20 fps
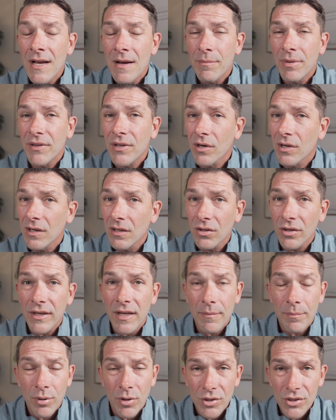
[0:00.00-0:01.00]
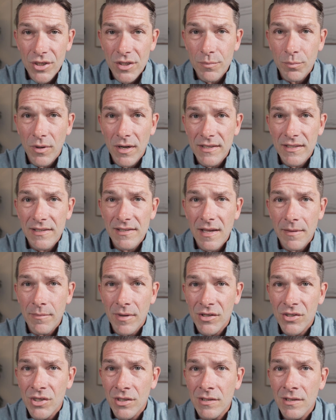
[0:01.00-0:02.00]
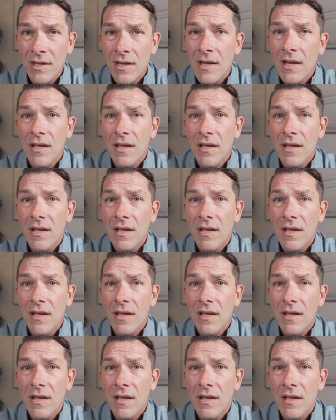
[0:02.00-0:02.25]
But they're gonna look at purchase price, as I mentioned,